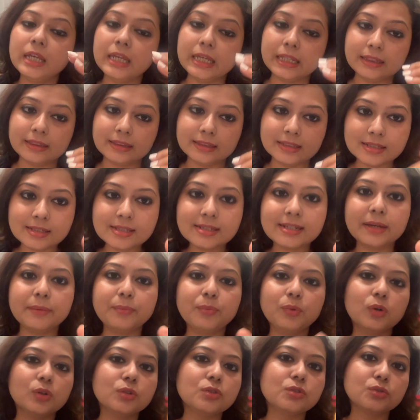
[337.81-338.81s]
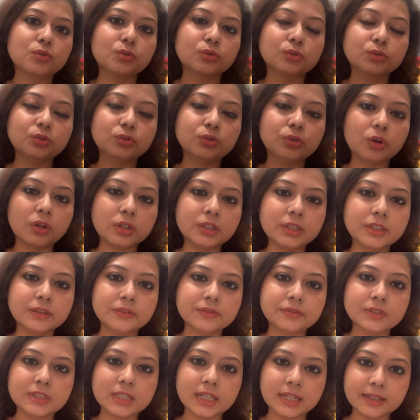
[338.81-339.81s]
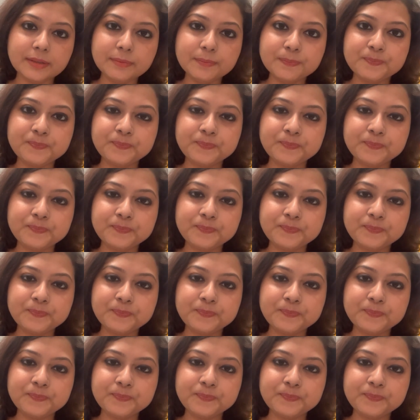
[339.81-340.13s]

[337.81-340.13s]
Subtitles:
In this step also, do not give time.